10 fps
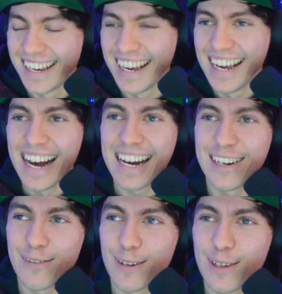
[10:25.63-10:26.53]
I don't
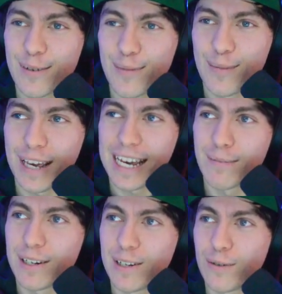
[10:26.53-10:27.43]
want them to be able
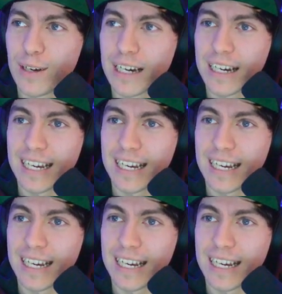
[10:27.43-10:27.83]
to